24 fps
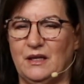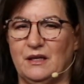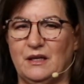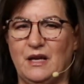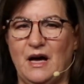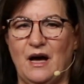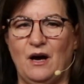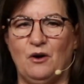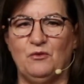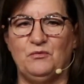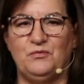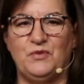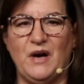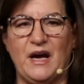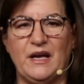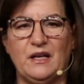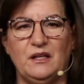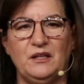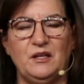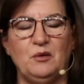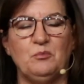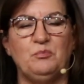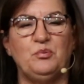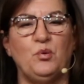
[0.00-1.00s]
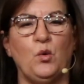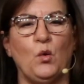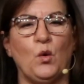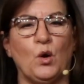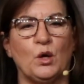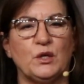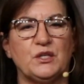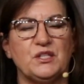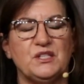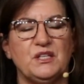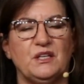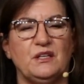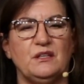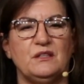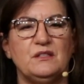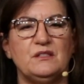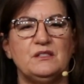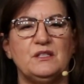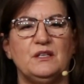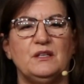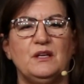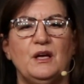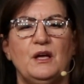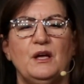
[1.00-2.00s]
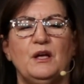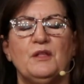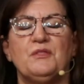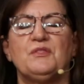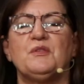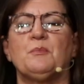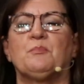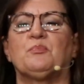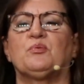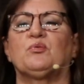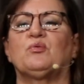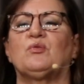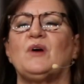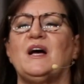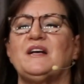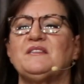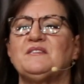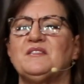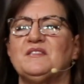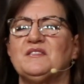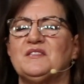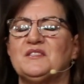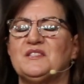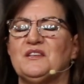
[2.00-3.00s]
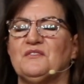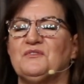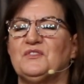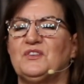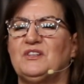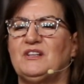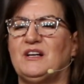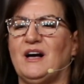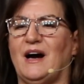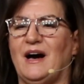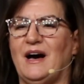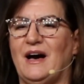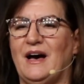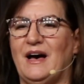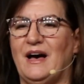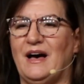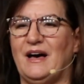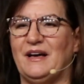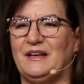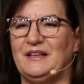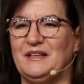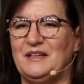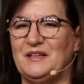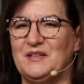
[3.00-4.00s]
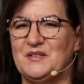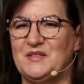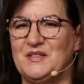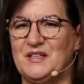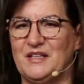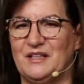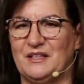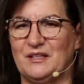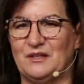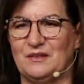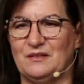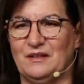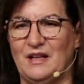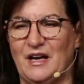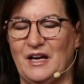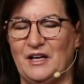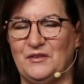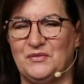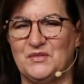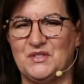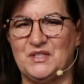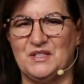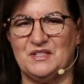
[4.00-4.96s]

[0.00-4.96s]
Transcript: how vitally important the presence of God is in our lives.